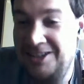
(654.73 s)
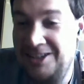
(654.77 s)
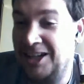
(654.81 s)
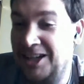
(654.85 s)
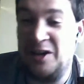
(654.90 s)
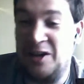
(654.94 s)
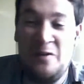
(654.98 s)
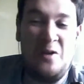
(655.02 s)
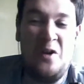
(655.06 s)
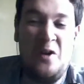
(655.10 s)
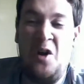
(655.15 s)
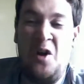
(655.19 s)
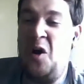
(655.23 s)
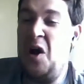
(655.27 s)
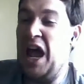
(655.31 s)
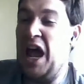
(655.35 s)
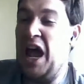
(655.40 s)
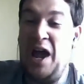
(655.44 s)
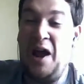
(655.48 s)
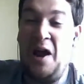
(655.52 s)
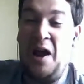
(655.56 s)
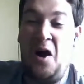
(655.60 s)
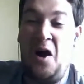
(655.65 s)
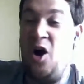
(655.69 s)
Like
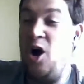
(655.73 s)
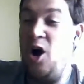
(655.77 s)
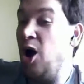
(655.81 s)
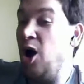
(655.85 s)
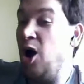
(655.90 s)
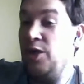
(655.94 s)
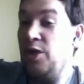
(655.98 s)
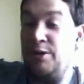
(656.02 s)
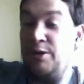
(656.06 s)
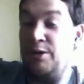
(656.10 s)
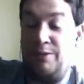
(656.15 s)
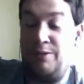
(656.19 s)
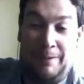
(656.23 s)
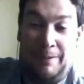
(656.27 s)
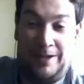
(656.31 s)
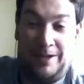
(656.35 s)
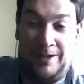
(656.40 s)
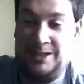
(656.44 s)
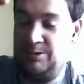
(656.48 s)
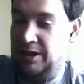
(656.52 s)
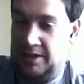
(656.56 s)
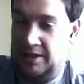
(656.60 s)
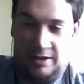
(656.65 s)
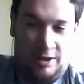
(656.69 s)
all the
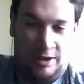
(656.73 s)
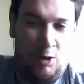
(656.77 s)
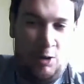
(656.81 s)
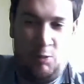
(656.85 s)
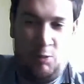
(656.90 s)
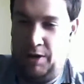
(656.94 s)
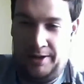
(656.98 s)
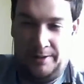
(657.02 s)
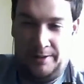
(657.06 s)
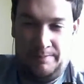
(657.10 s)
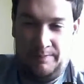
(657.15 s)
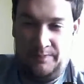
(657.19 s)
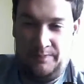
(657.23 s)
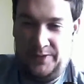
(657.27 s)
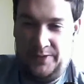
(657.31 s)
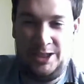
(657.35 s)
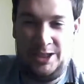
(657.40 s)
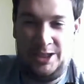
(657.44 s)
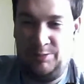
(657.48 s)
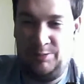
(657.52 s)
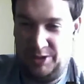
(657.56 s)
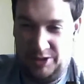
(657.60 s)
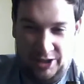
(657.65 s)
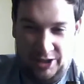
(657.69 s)
Republicans were like, "No way,
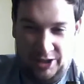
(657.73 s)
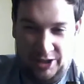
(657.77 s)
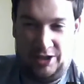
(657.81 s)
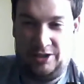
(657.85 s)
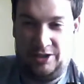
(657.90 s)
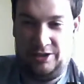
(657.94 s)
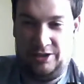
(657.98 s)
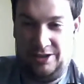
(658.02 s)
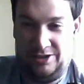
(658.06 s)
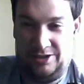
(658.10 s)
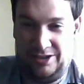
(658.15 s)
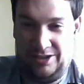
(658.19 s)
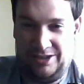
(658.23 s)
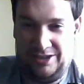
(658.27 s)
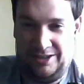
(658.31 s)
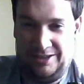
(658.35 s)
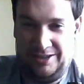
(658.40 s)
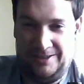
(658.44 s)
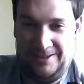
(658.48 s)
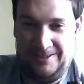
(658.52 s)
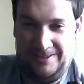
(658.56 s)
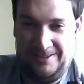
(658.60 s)
this is ridiculous."